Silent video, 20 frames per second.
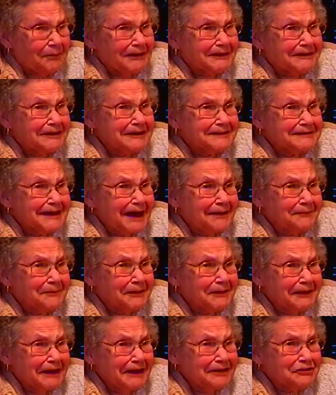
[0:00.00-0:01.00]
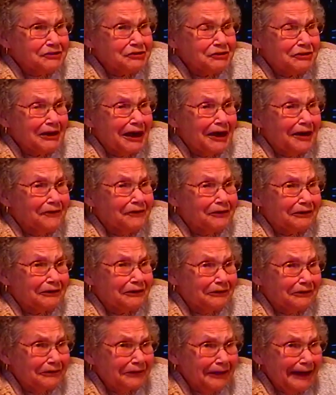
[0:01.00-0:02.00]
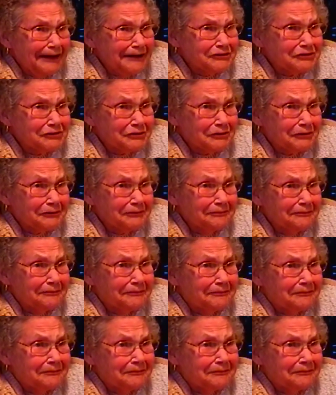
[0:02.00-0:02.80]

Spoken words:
picked his application out at International,